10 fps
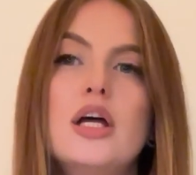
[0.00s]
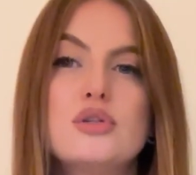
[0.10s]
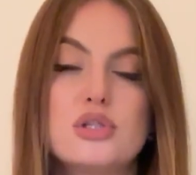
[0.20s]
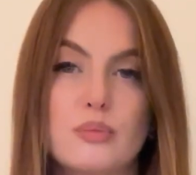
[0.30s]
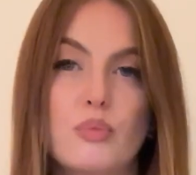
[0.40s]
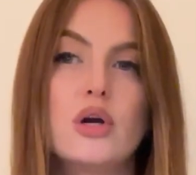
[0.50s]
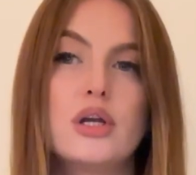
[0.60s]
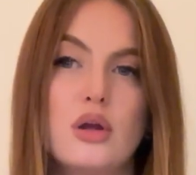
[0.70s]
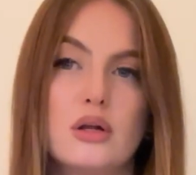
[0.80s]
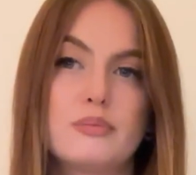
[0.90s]
to
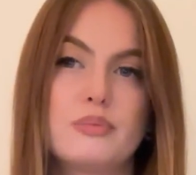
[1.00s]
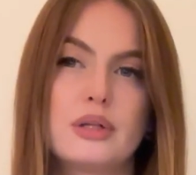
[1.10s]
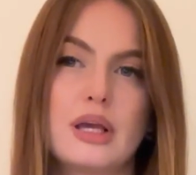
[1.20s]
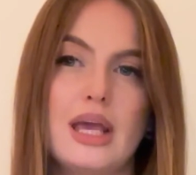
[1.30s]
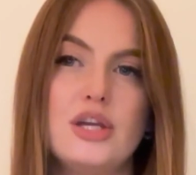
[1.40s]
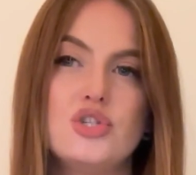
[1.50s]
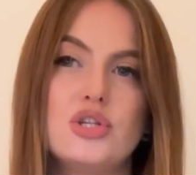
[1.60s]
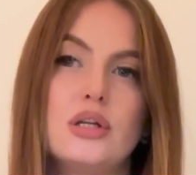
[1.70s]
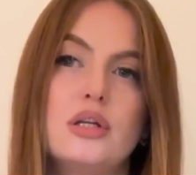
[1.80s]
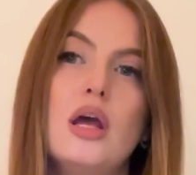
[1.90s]
support your
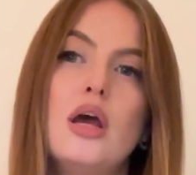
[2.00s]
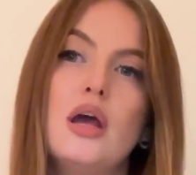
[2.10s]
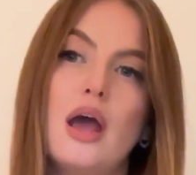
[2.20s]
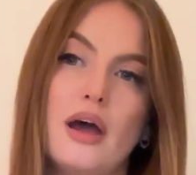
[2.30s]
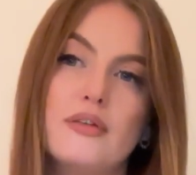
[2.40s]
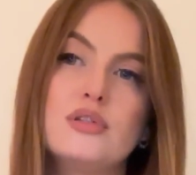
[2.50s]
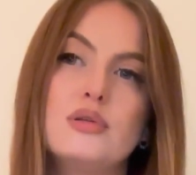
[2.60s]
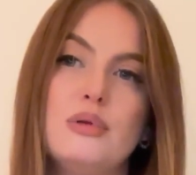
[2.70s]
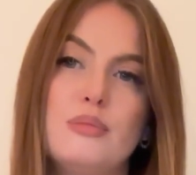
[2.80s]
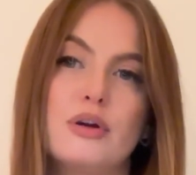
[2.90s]
application have
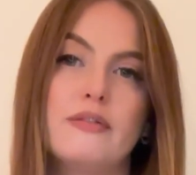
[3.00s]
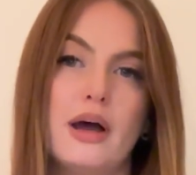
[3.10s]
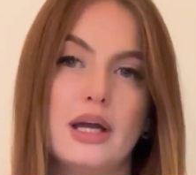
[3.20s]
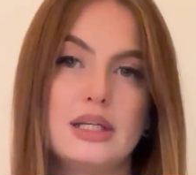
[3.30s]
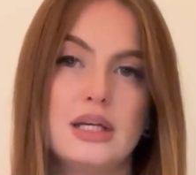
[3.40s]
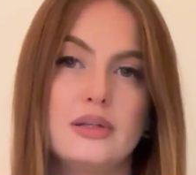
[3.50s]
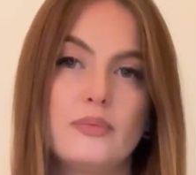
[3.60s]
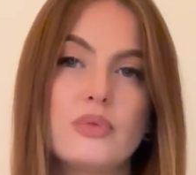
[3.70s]
to be provided.